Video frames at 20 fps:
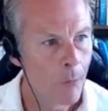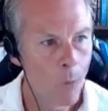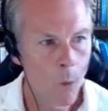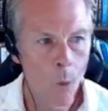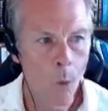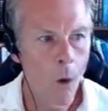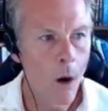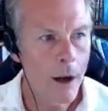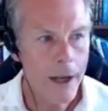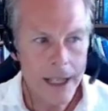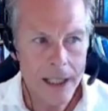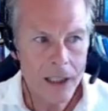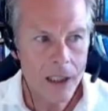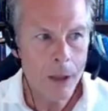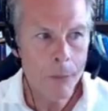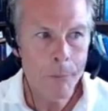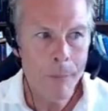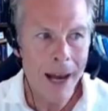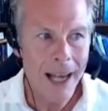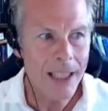what is
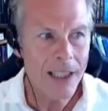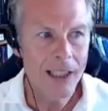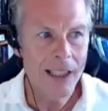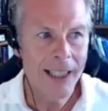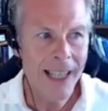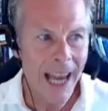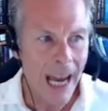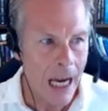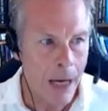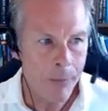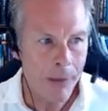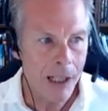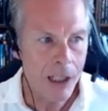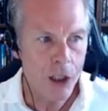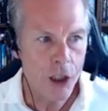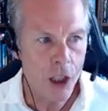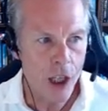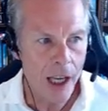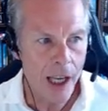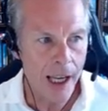the best gaming
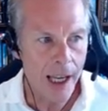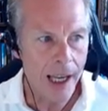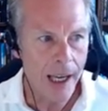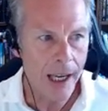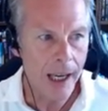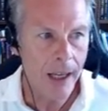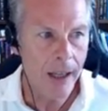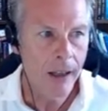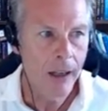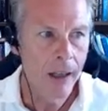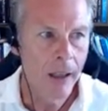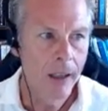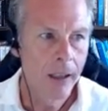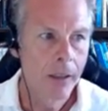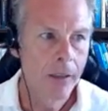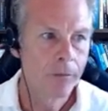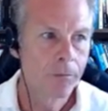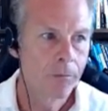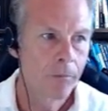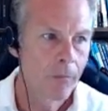chair
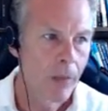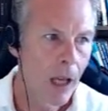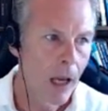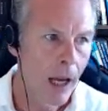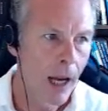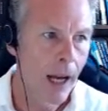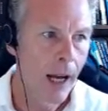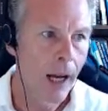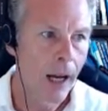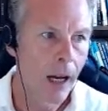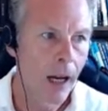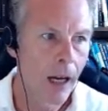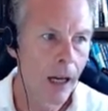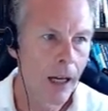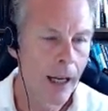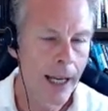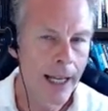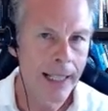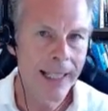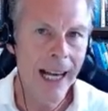
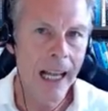in